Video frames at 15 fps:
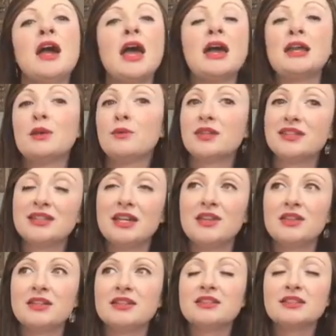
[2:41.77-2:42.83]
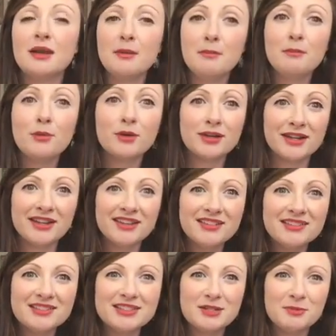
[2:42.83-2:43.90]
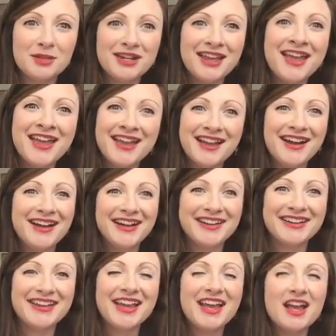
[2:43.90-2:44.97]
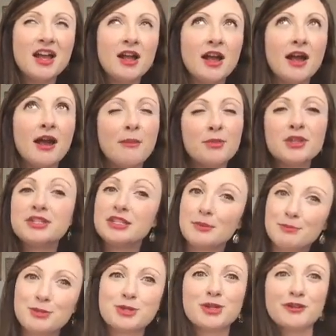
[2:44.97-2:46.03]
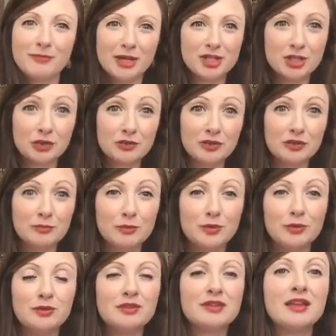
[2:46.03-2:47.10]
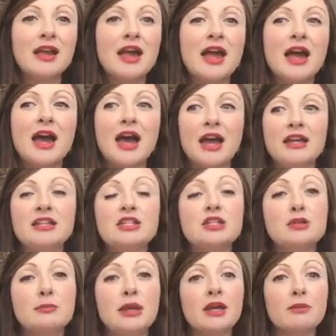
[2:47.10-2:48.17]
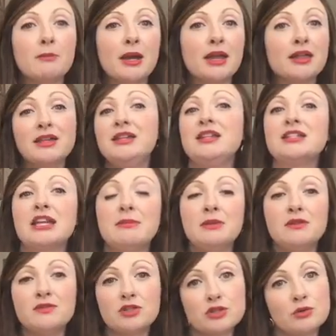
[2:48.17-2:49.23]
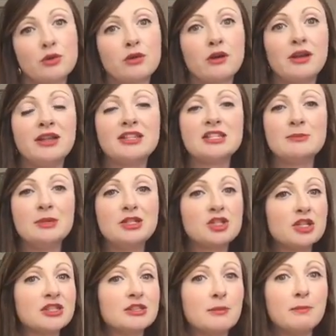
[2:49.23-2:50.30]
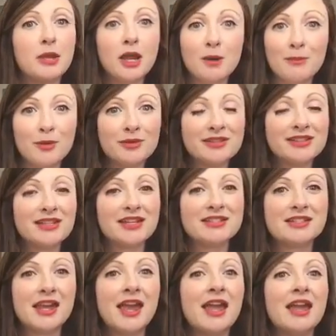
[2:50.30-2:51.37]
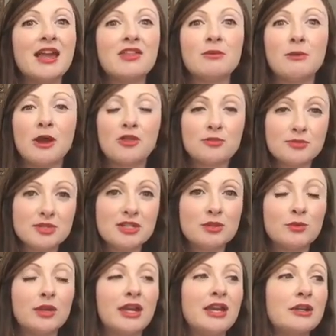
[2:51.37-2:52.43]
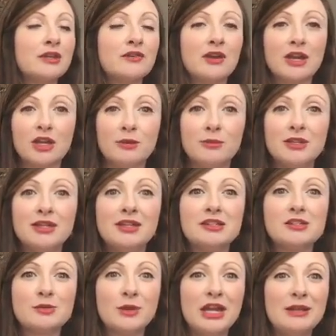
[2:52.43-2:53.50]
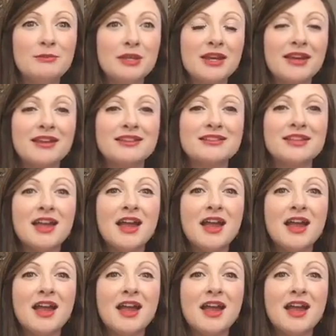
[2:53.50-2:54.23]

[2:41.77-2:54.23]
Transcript: And I will say that some mornings, depending on the temperature of my children's moods, I need to make my cleaning time even shorter. It needs to be just the bare bones that day, and the bathrooms need to wait, or the vacuuming needs to wait, because